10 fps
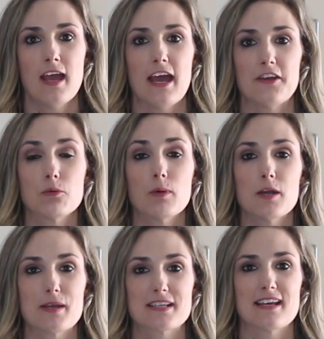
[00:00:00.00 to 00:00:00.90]
And you'll want
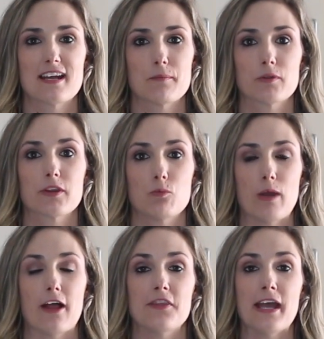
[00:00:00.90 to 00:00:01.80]
to mix that up really
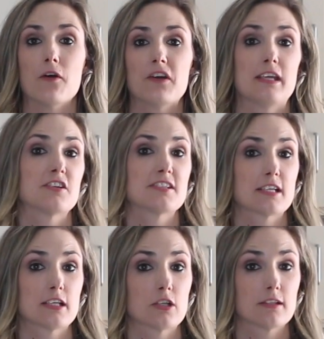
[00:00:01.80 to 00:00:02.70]
well. Now, here's
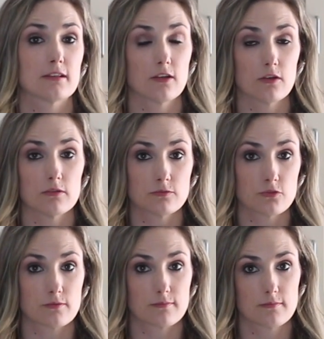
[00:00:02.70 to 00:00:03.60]
a little
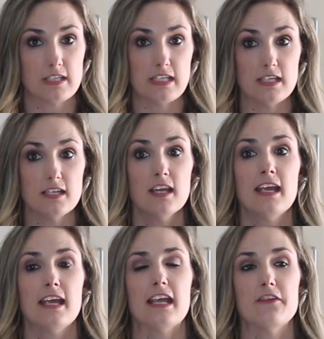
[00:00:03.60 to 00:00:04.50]
key.
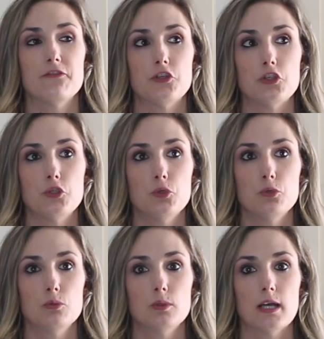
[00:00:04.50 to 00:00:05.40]
If
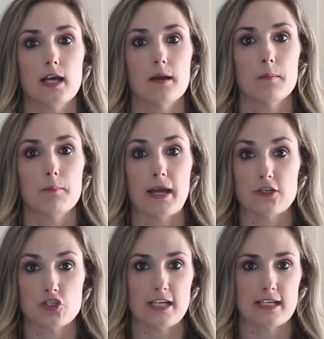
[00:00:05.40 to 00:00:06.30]
you, by
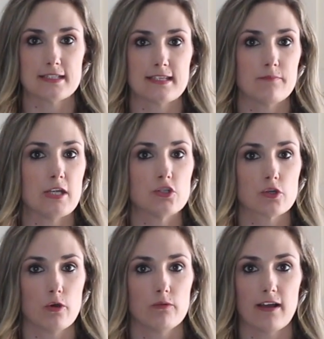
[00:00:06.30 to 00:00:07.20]
chance, have made
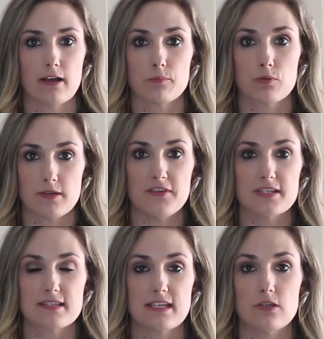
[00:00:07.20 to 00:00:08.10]
your oat flour
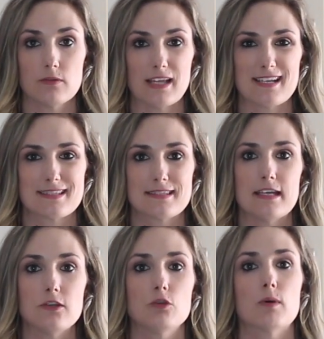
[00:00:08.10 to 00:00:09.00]
previously and you let it
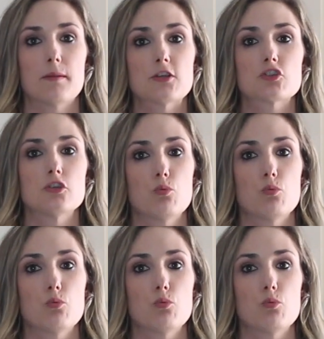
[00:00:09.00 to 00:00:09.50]
sit, you want to make sure you